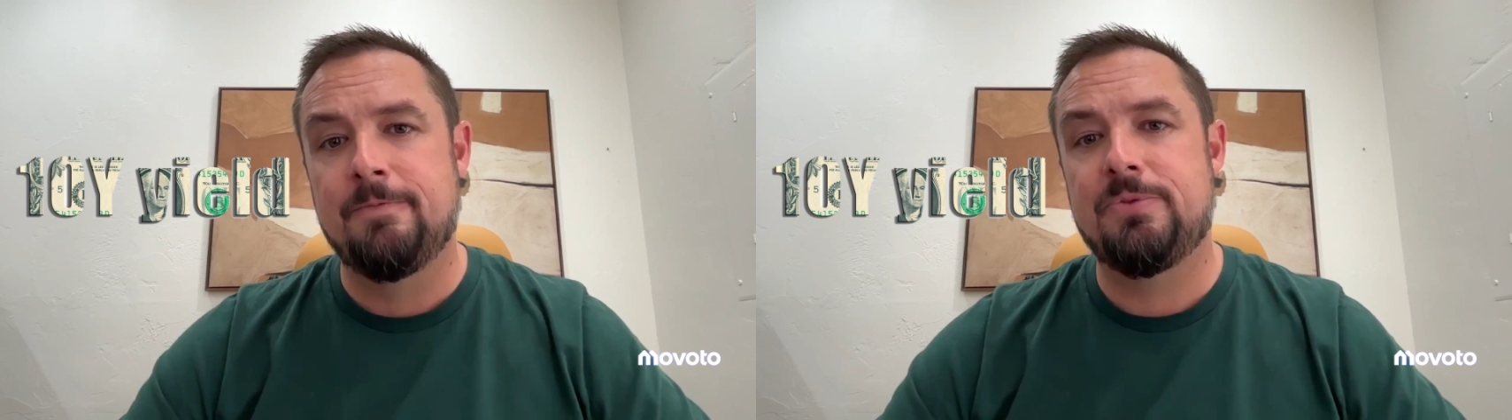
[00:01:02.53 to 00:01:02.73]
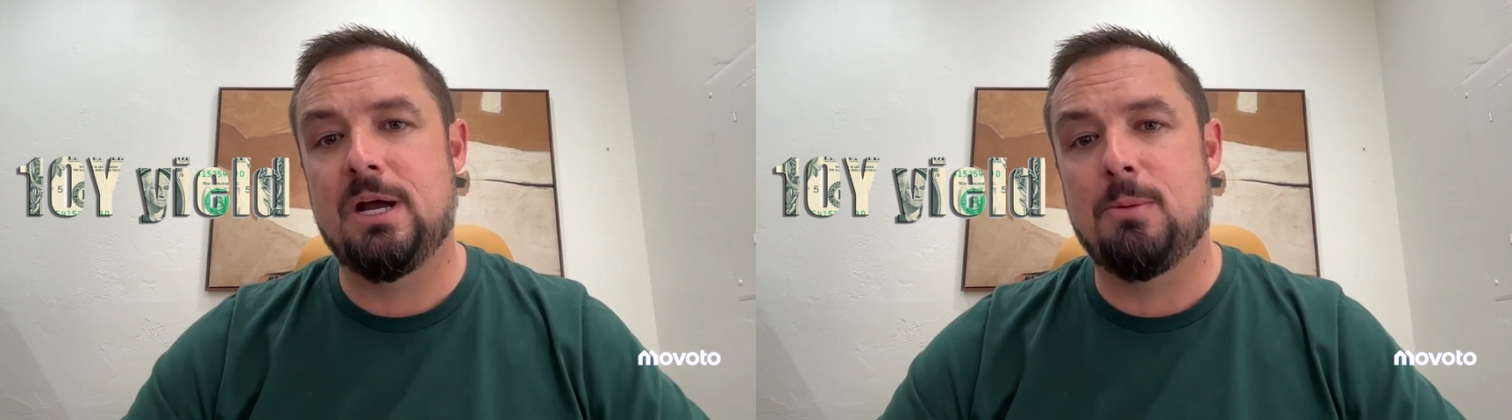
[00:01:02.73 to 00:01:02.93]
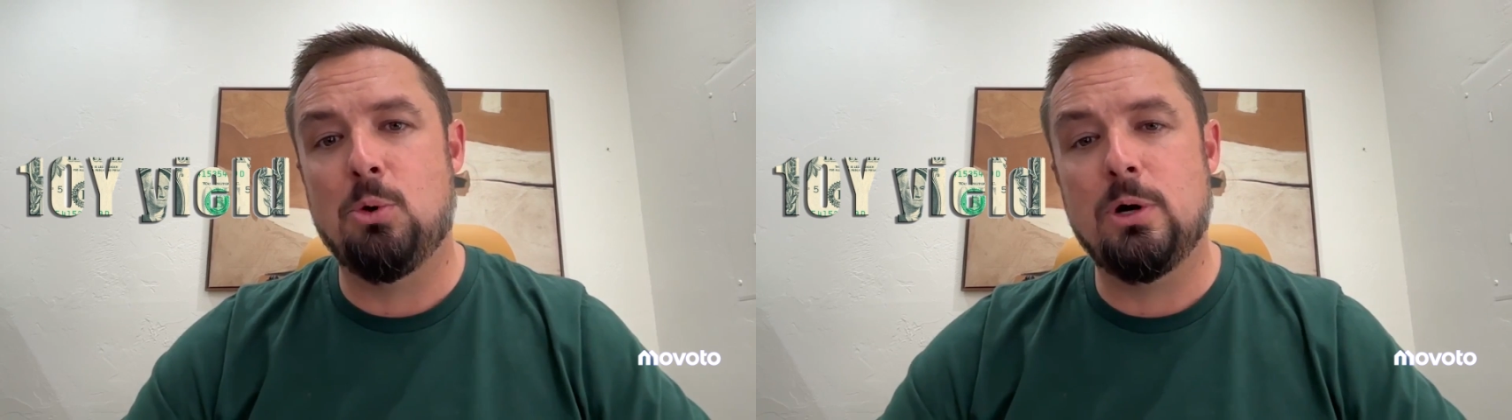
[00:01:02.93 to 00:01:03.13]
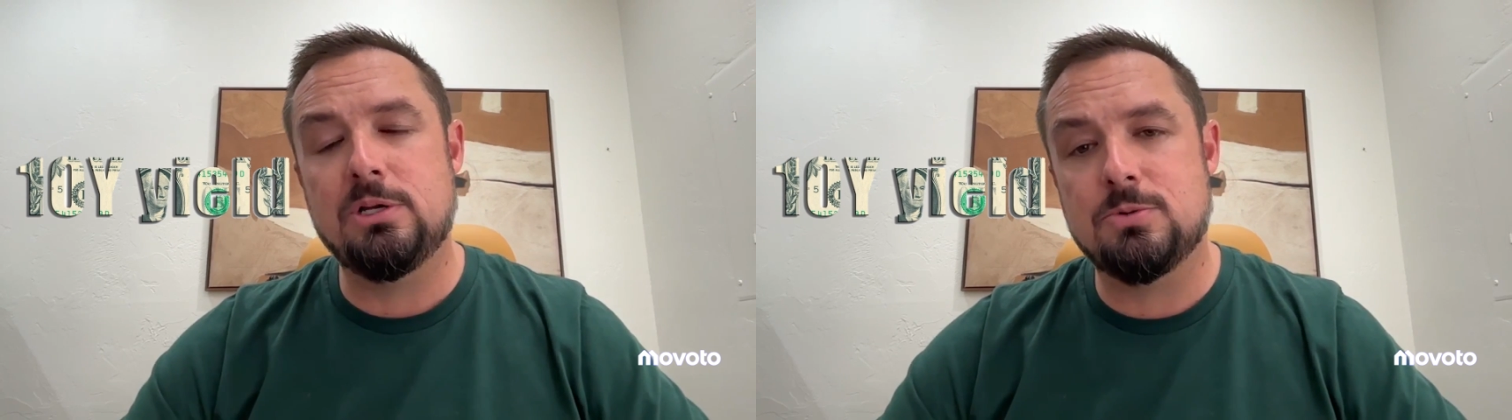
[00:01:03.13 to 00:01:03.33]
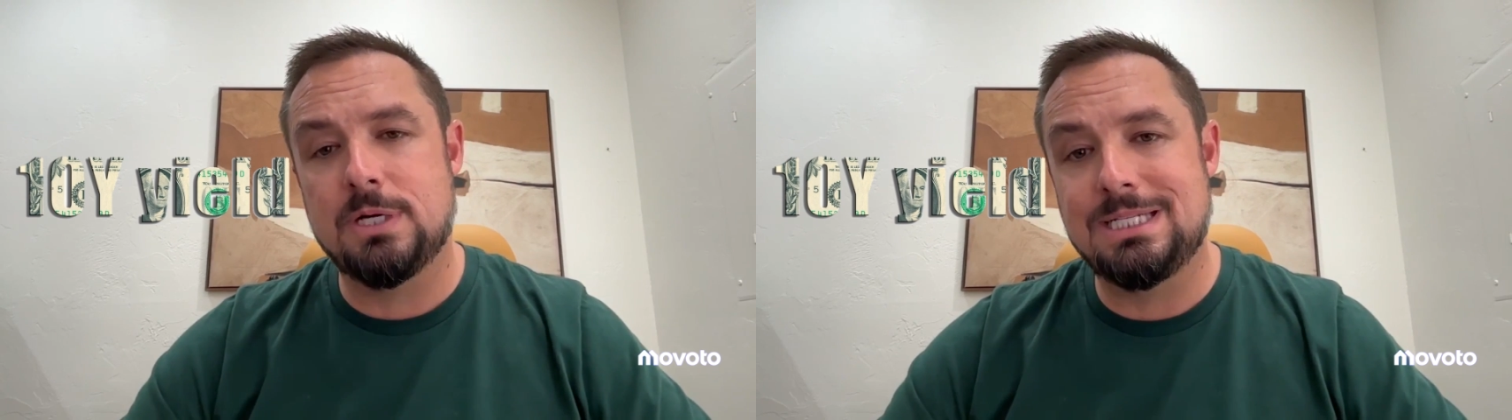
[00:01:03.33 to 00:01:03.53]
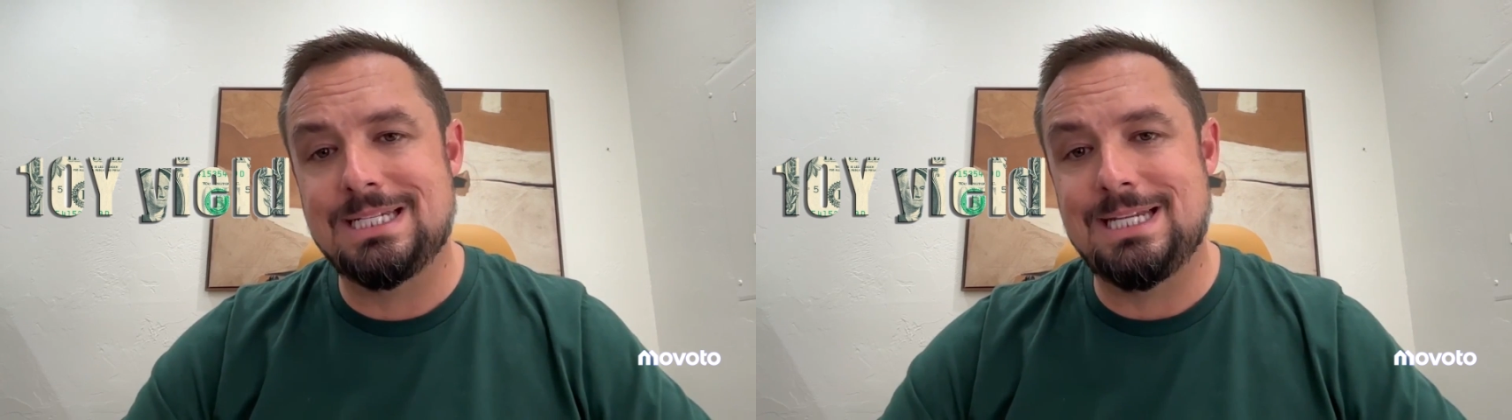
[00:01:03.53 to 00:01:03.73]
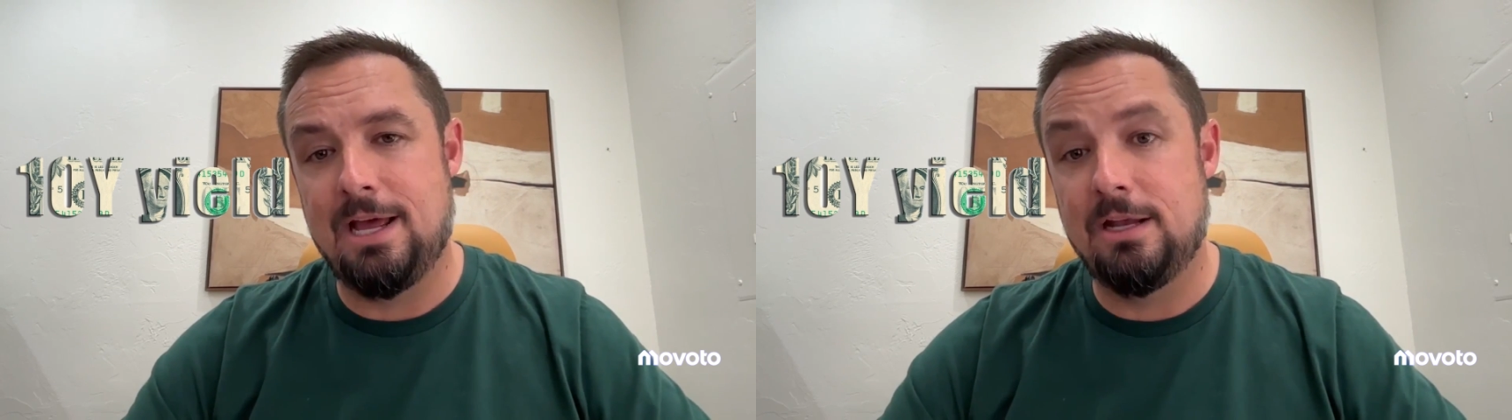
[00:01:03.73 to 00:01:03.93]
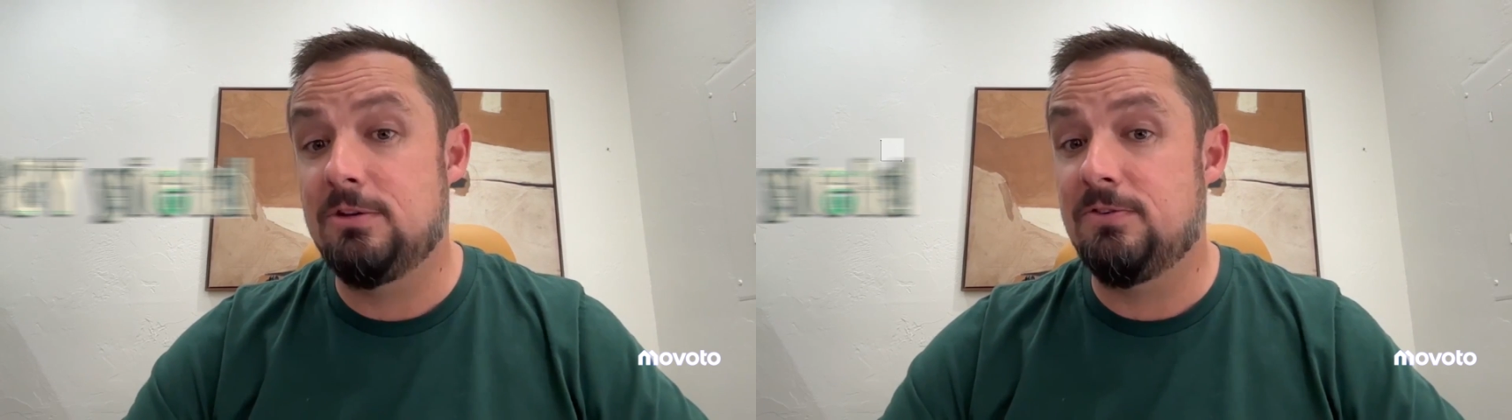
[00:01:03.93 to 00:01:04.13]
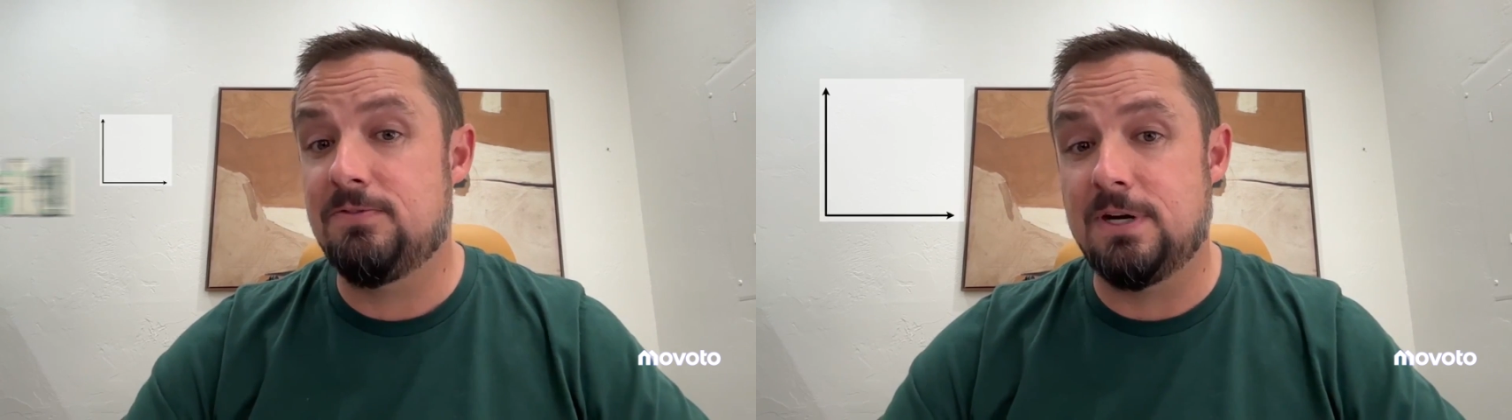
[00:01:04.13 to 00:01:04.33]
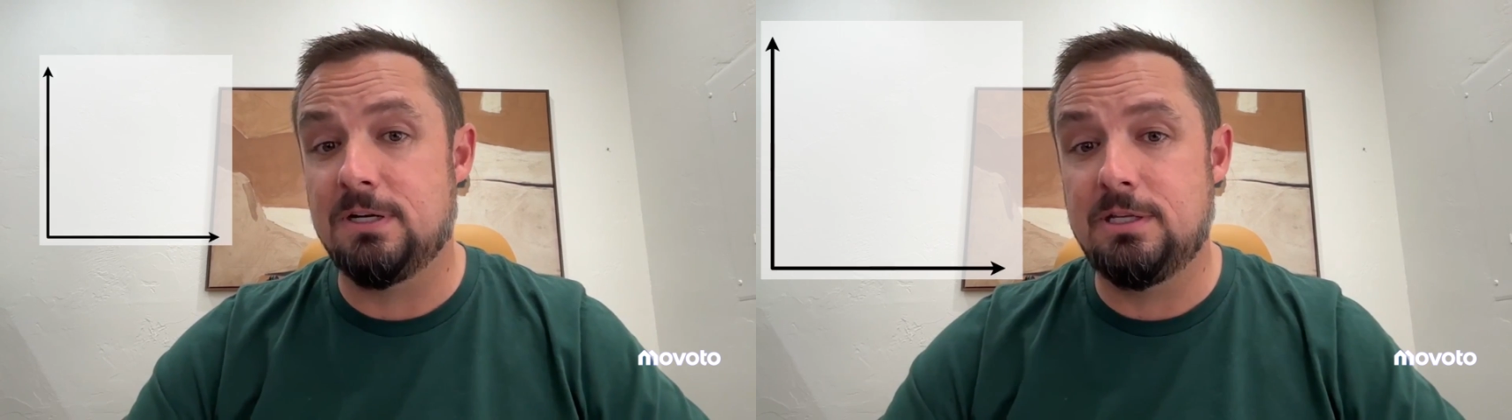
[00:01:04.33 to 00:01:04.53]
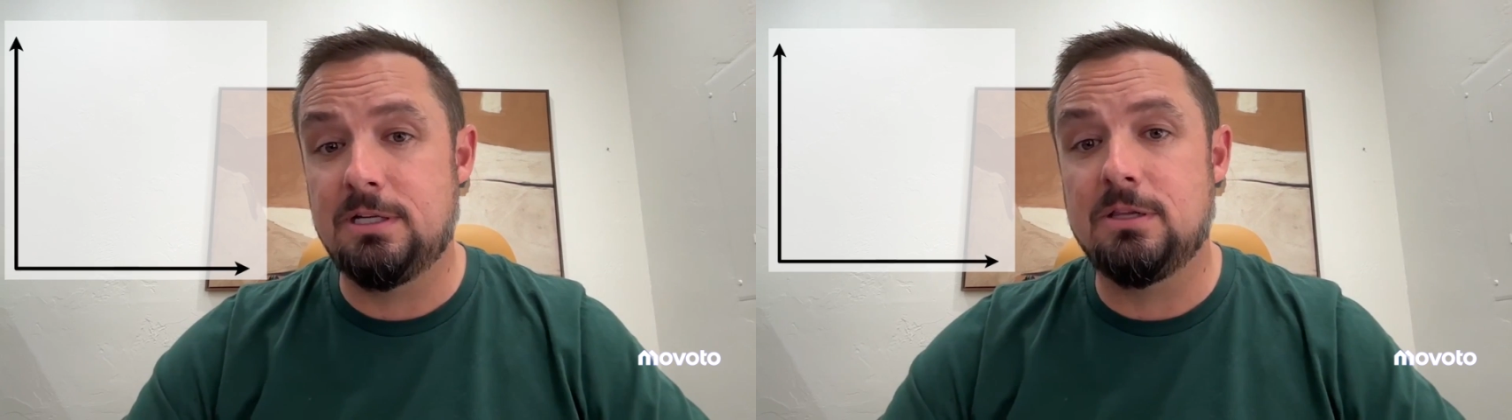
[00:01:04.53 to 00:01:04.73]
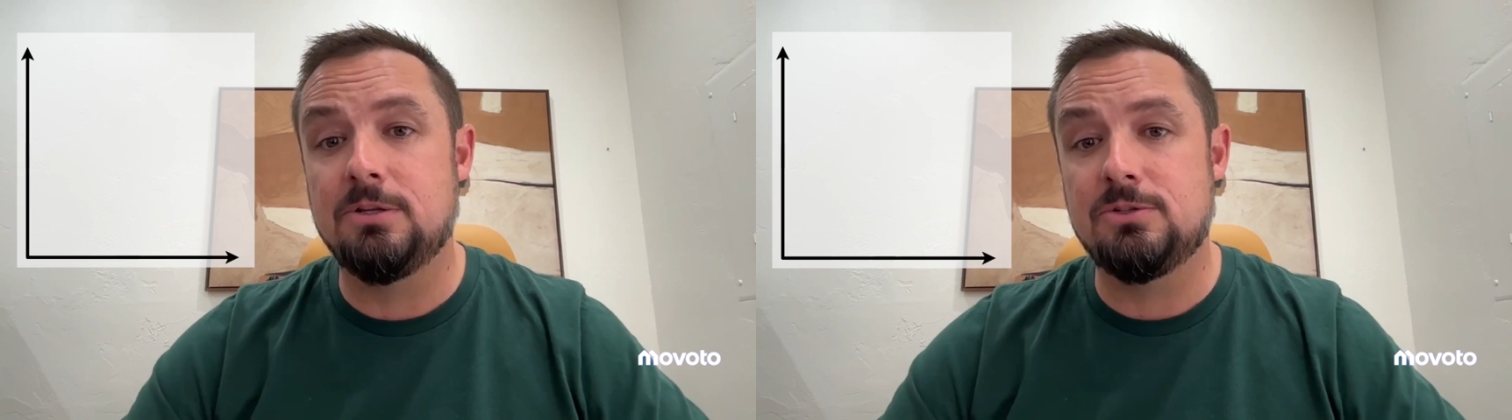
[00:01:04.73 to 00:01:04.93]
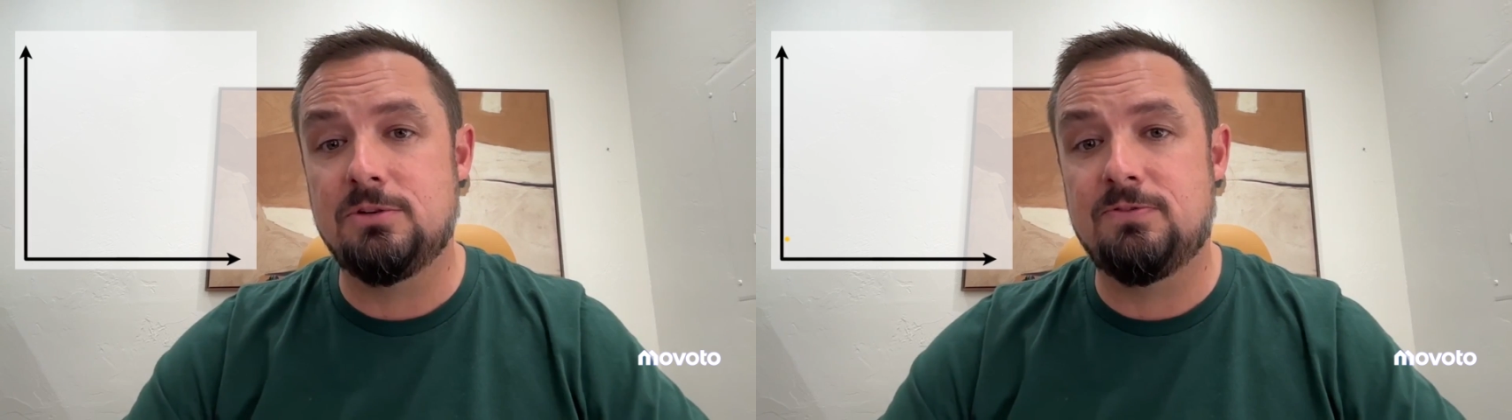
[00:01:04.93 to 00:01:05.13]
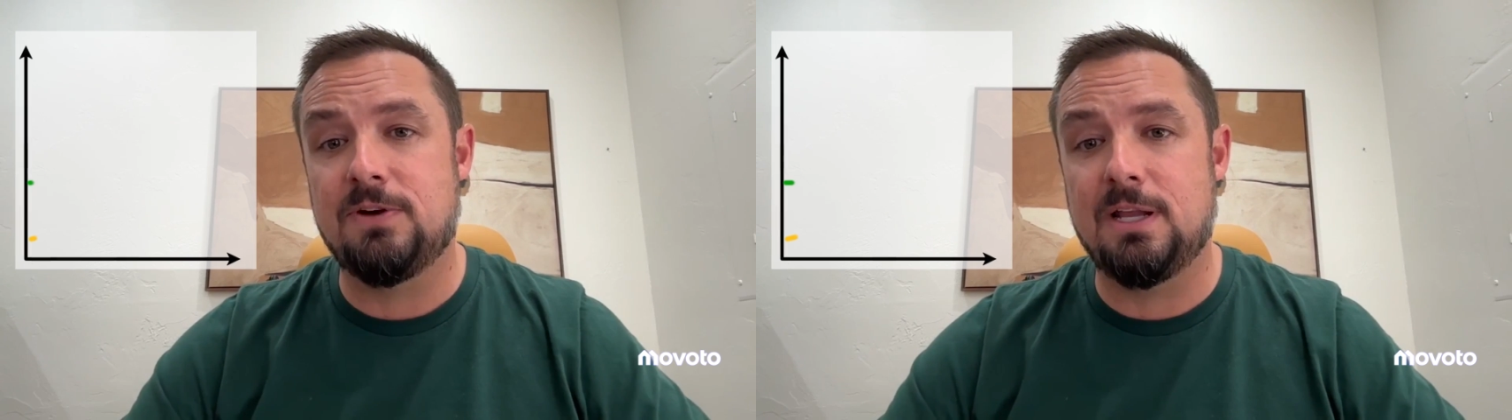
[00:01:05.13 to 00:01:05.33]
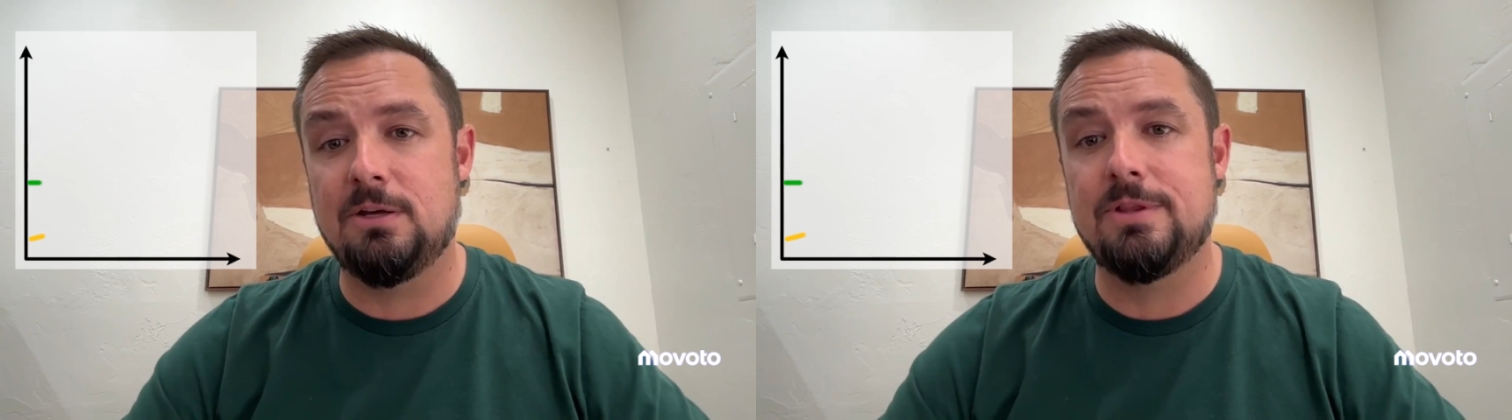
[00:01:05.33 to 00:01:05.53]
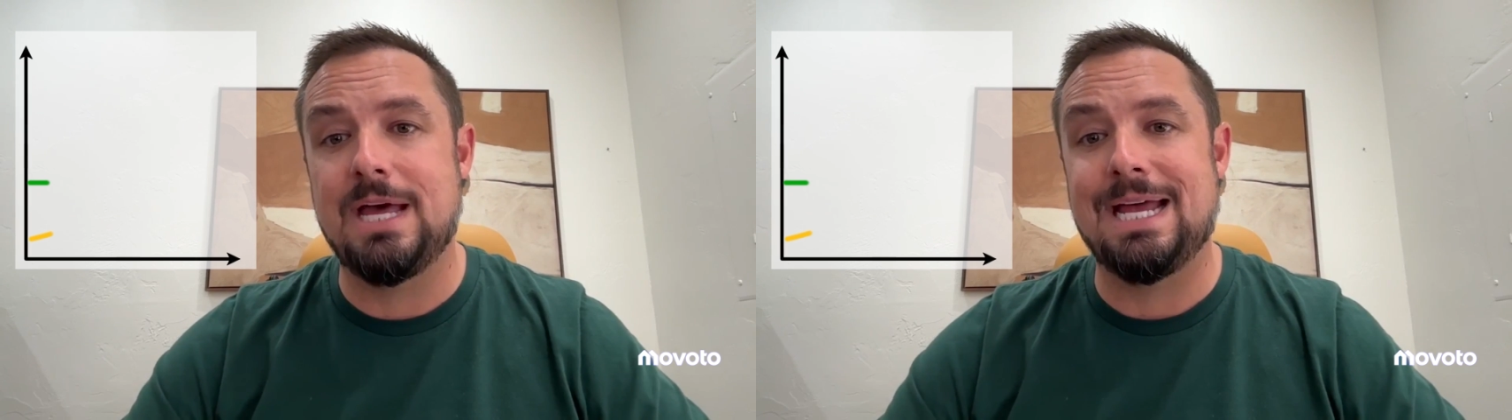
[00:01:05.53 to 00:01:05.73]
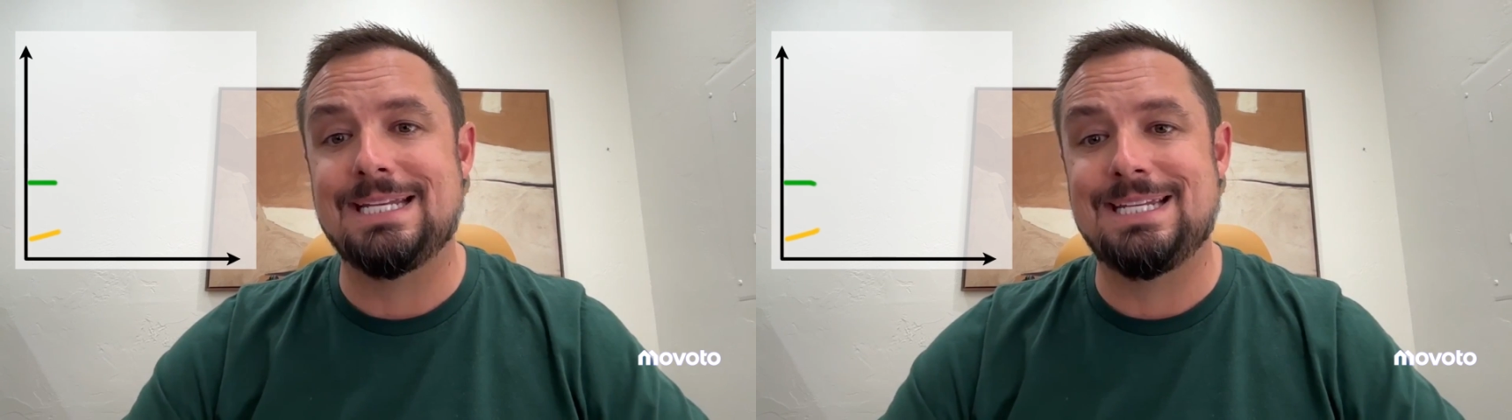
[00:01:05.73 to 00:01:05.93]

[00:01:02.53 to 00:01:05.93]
Now, mortgage rates tend to fairly closely follow that